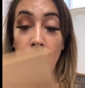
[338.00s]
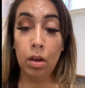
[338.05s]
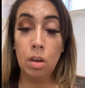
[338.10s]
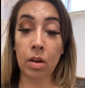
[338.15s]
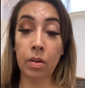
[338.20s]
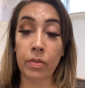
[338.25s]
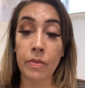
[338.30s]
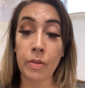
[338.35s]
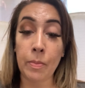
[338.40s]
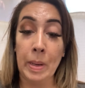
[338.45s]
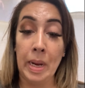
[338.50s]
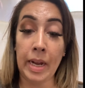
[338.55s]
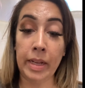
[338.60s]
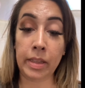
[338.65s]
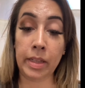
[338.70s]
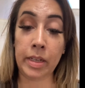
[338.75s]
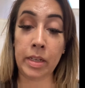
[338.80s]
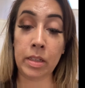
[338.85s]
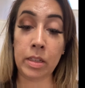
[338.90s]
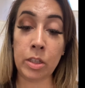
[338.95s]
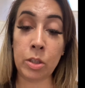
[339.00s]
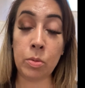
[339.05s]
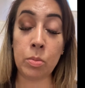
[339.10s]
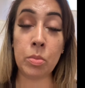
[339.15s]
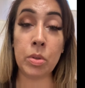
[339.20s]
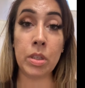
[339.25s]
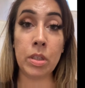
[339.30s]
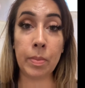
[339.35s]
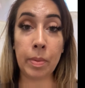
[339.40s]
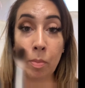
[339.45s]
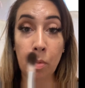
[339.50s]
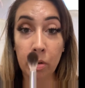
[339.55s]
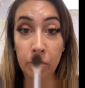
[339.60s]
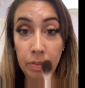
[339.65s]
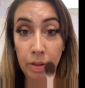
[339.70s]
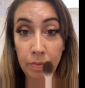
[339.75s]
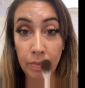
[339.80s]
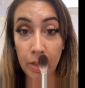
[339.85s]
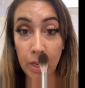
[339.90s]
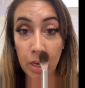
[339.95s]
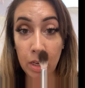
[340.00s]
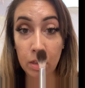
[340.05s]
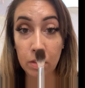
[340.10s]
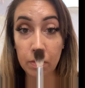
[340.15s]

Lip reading: for my eyelid. This one was a little bit more fluffy.